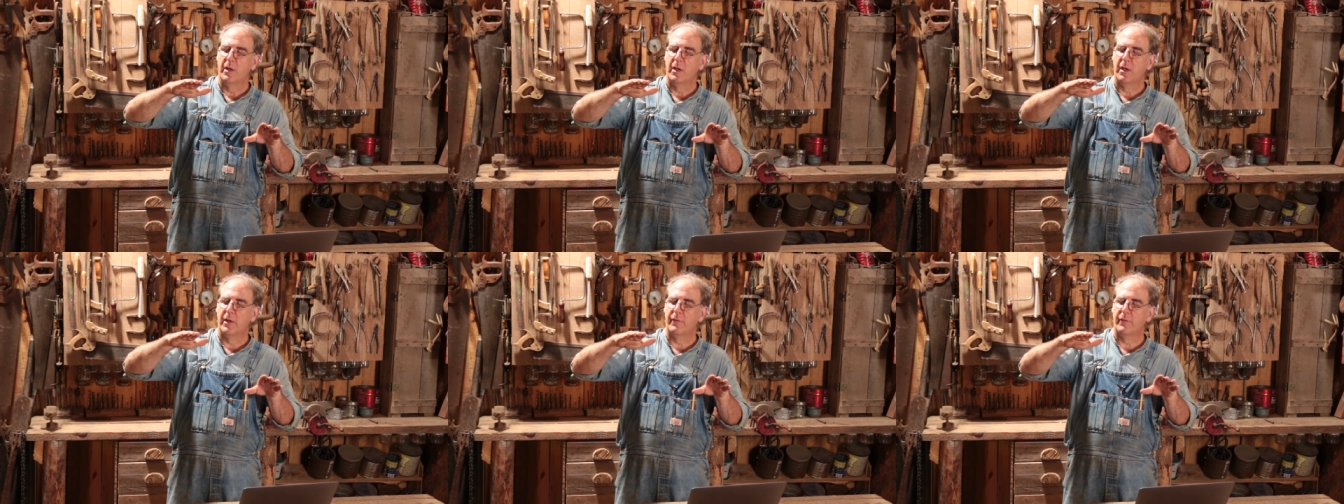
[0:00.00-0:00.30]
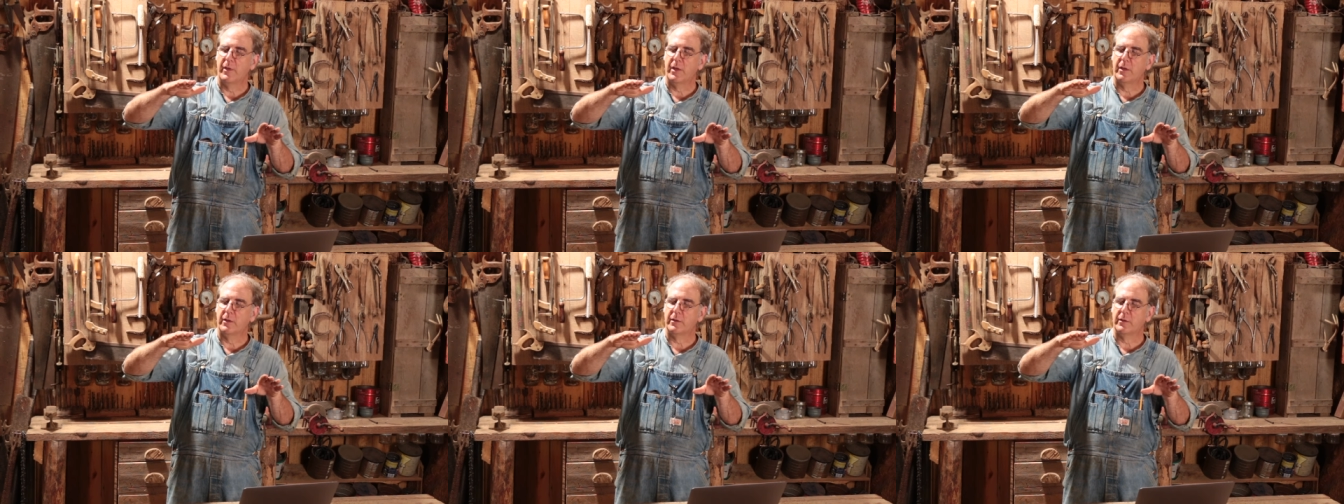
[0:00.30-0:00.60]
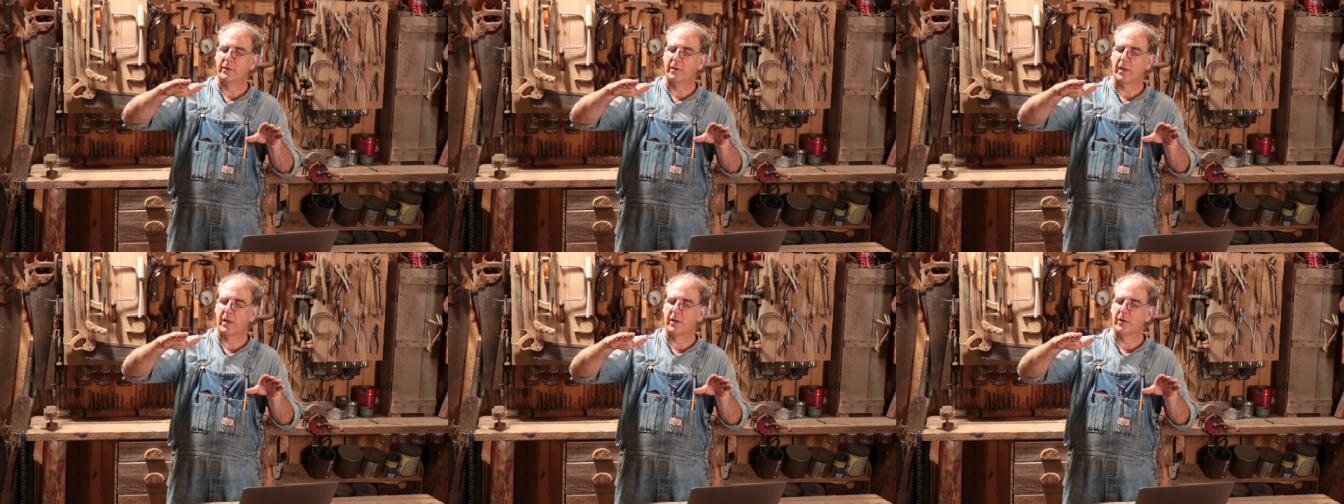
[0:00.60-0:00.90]
and then
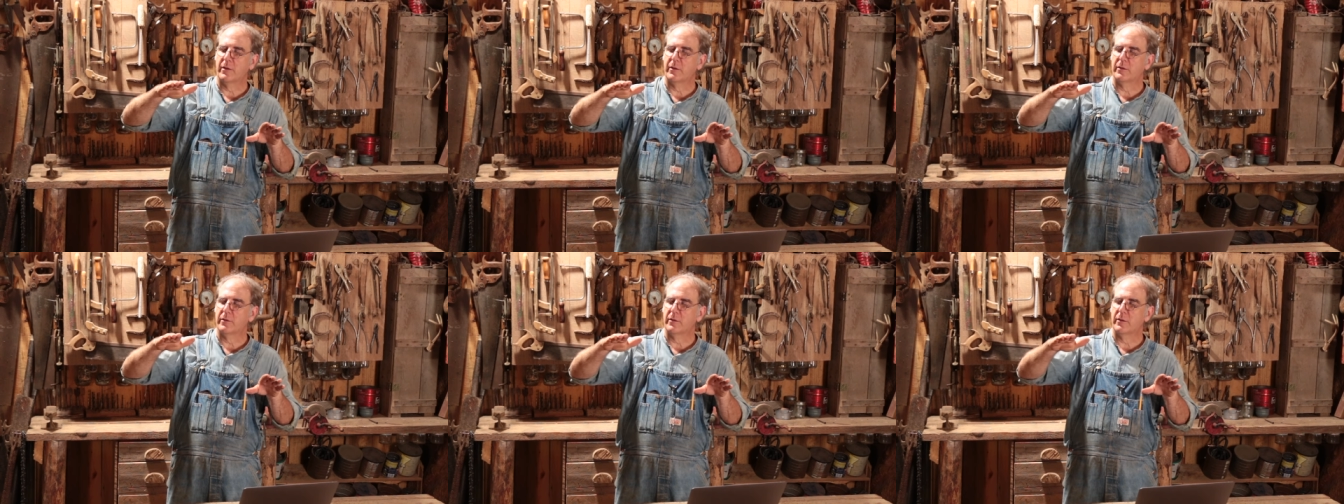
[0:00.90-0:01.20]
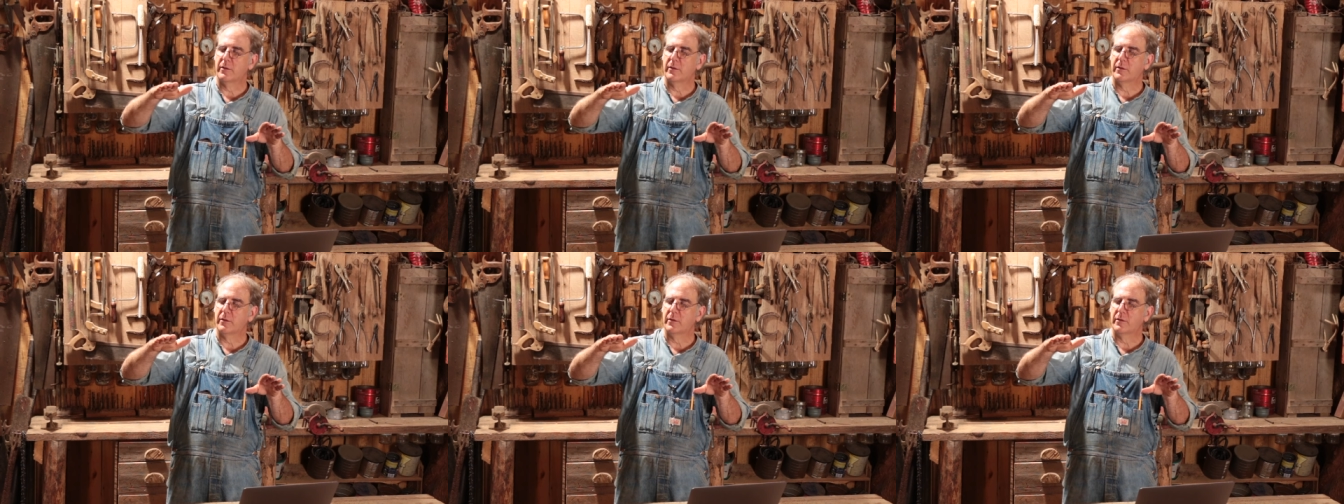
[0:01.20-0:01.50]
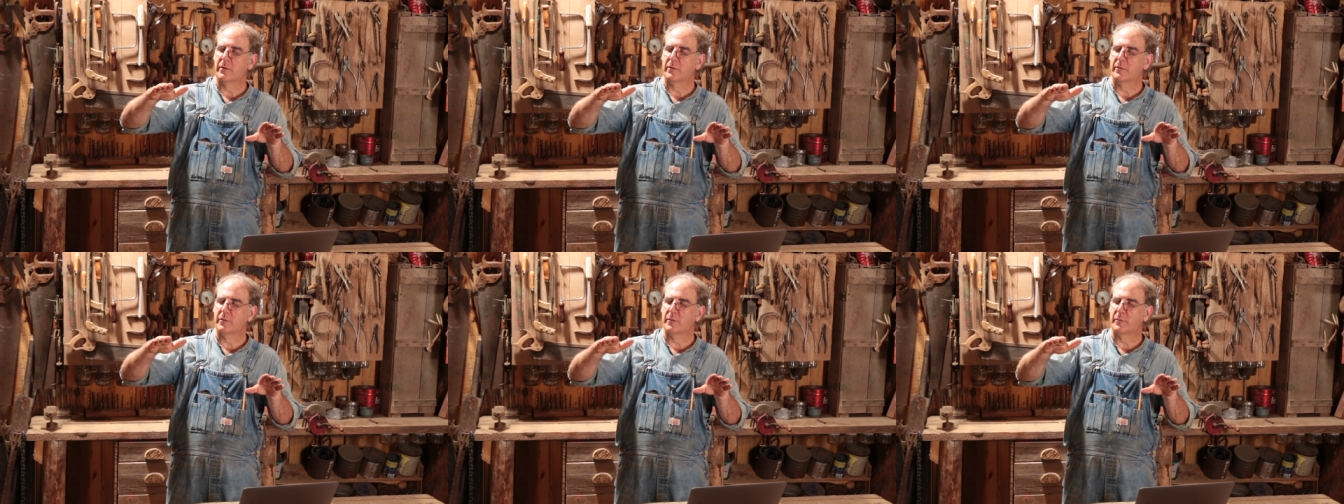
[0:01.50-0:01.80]
kind of
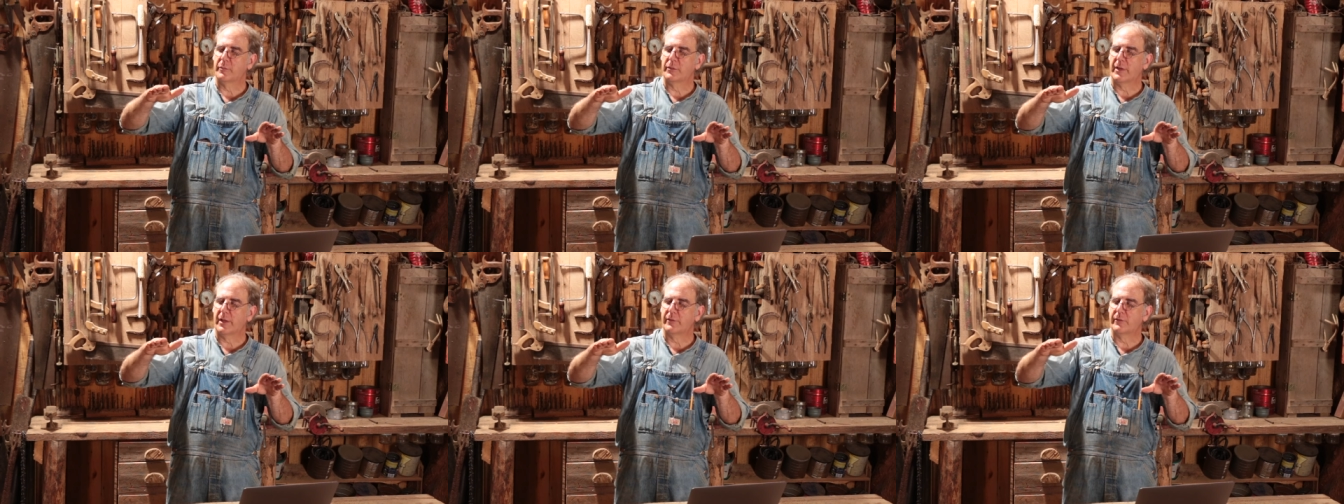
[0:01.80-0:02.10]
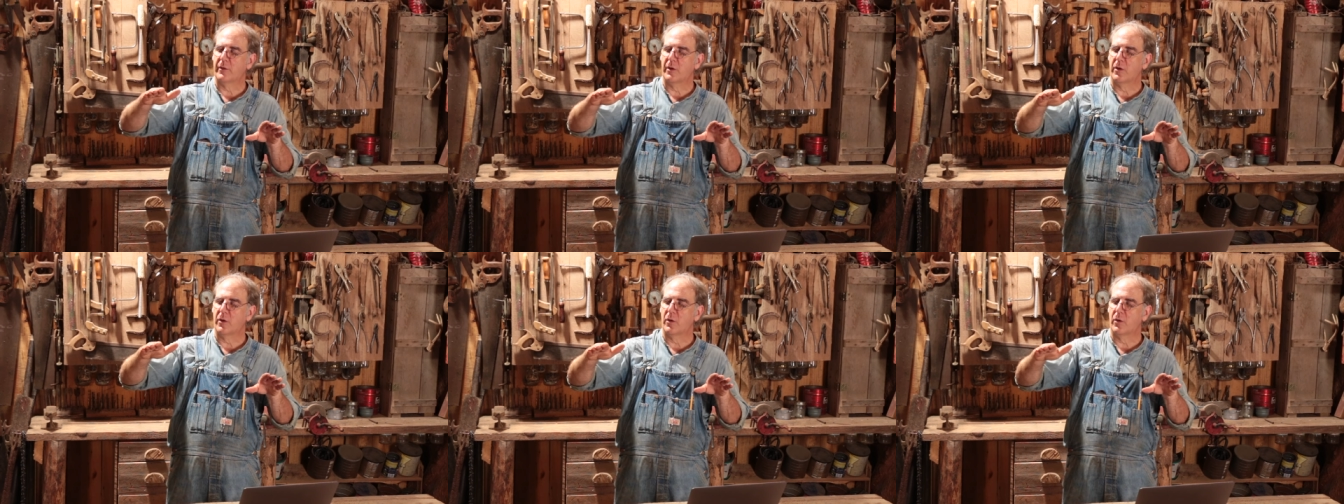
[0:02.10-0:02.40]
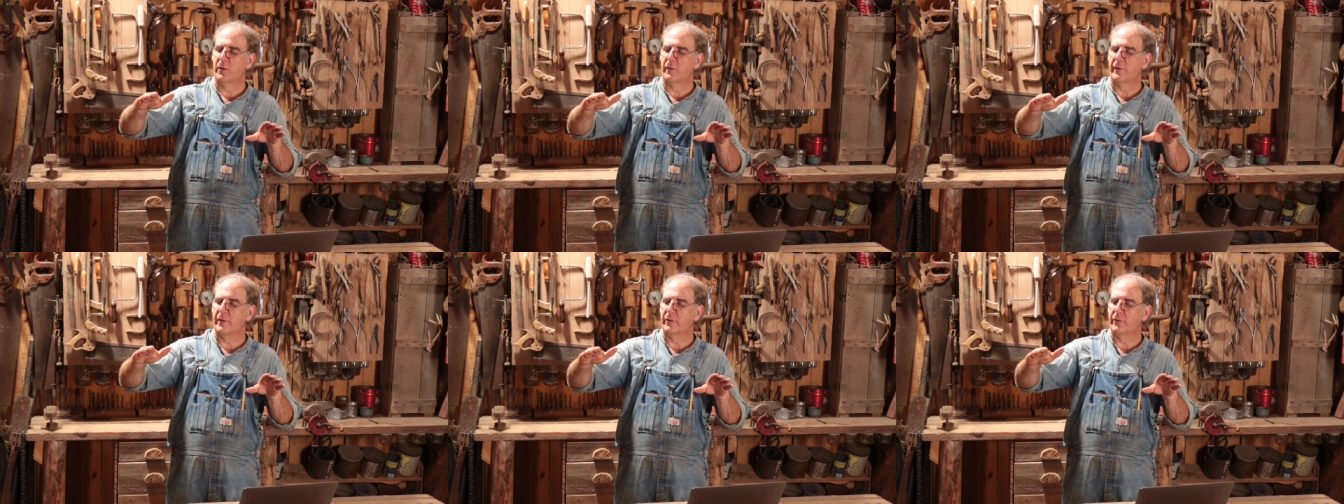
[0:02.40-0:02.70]
uh, plateau,
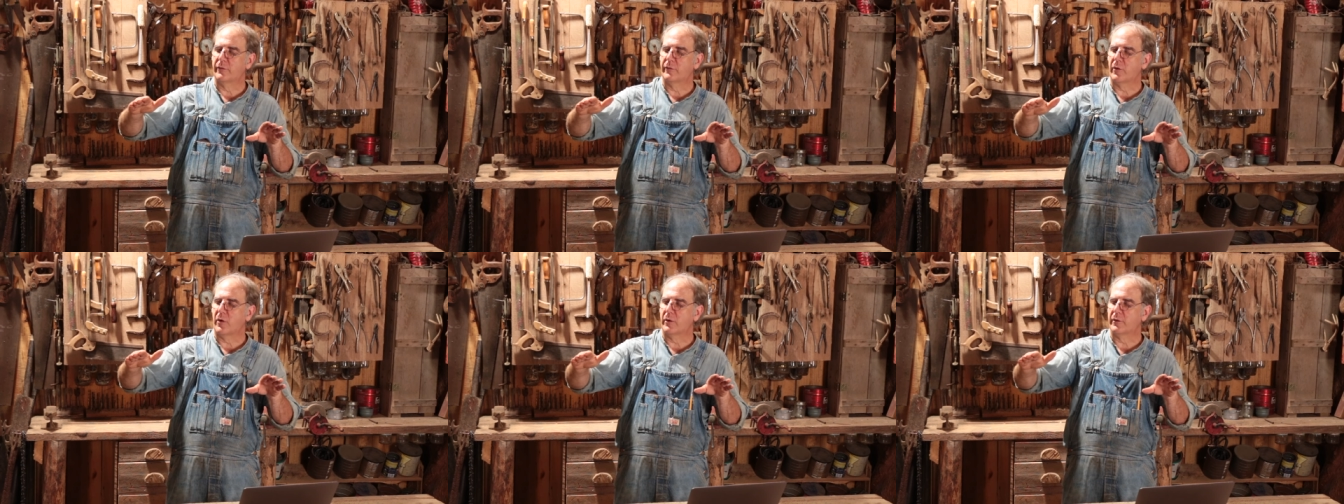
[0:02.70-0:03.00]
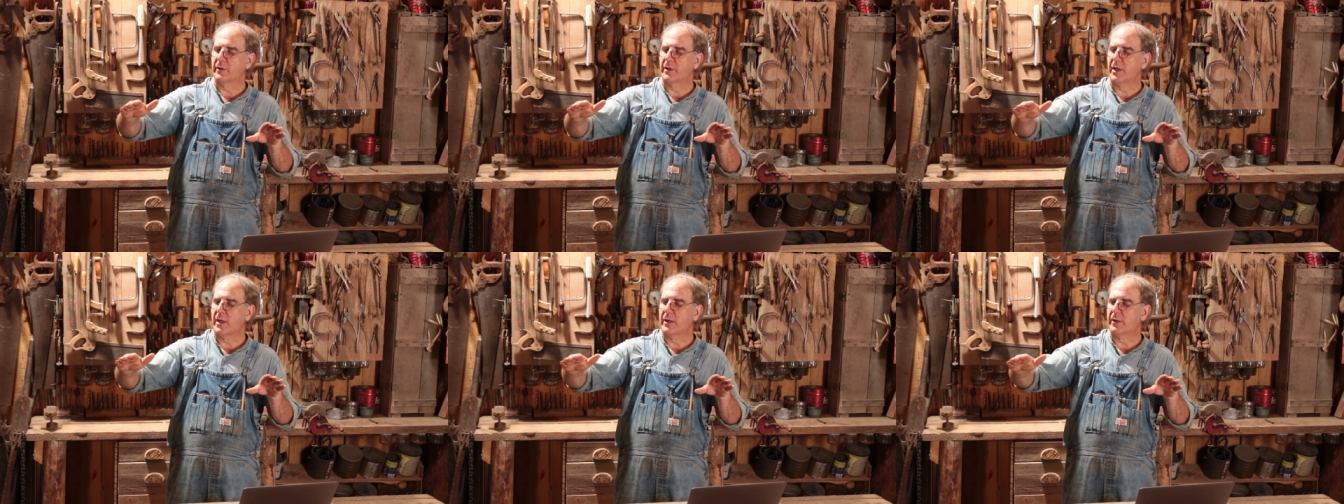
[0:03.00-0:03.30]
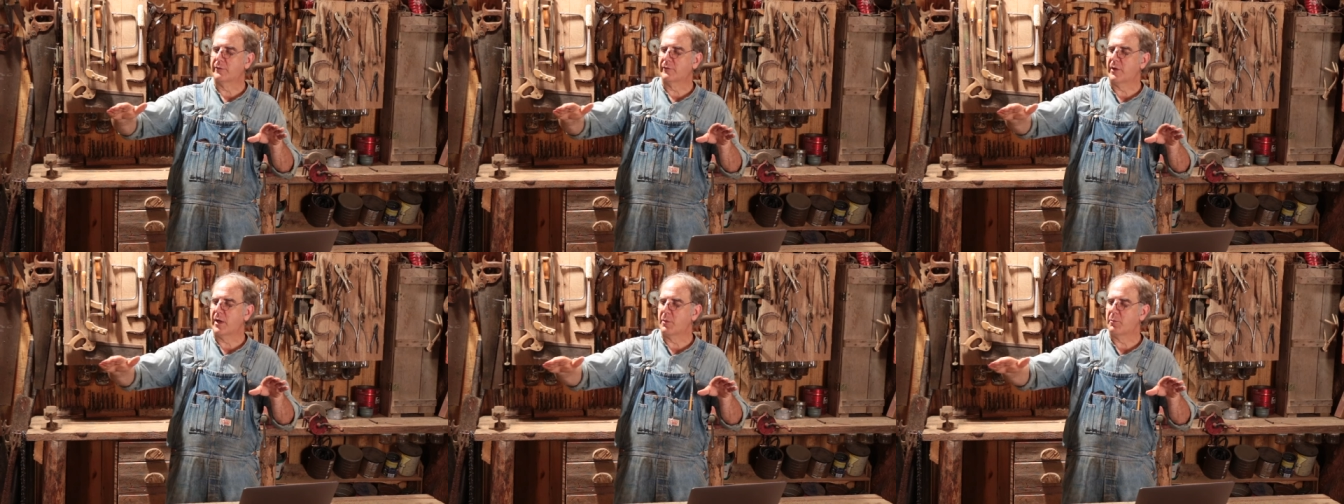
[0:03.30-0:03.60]
and then start to kind
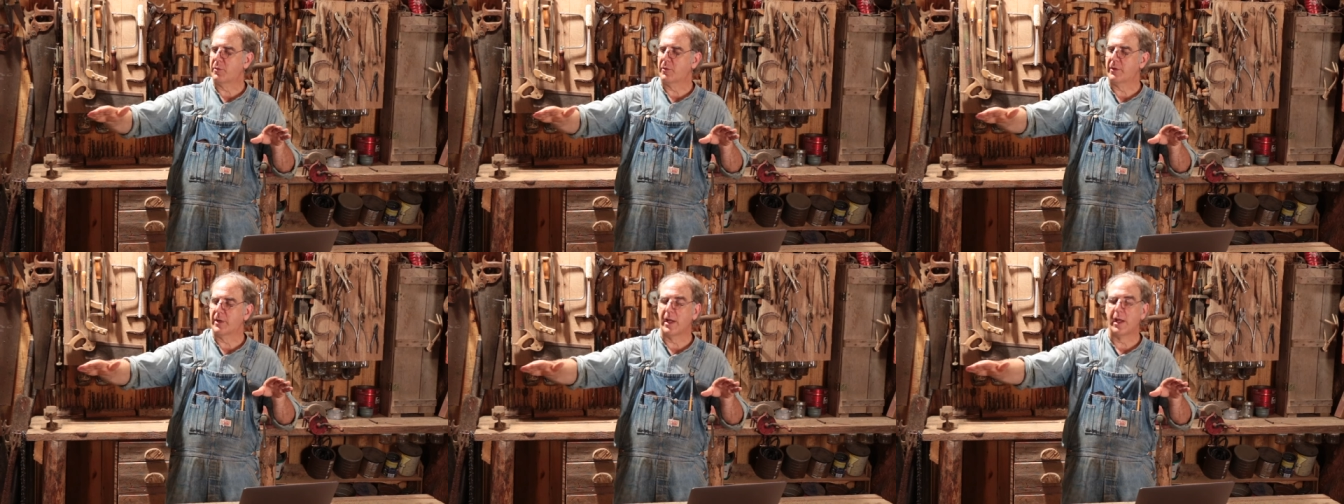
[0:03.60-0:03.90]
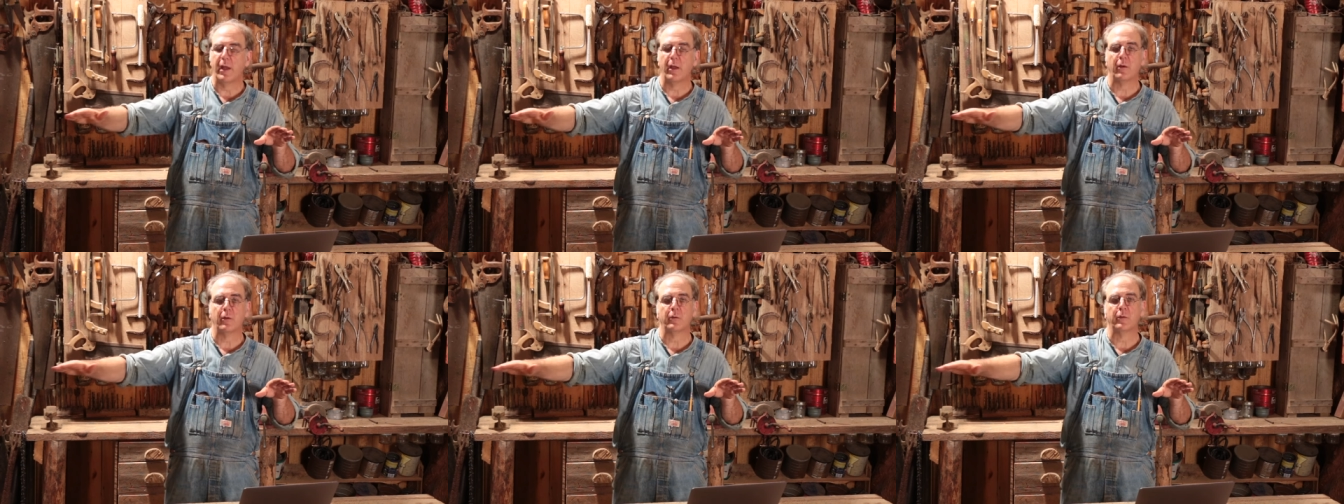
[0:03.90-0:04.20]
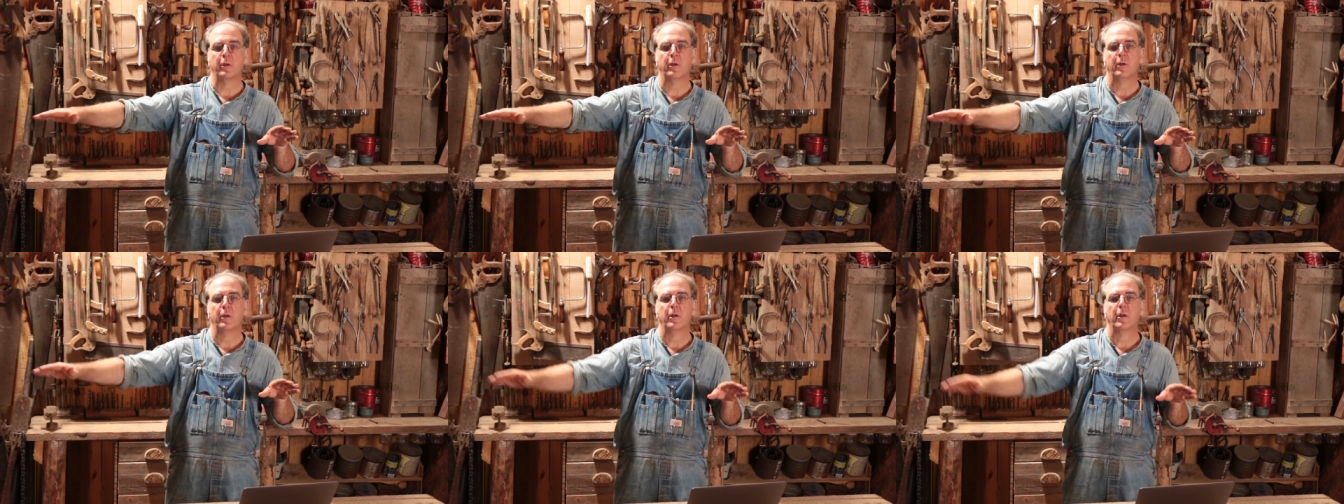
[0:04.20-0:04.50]
of taper down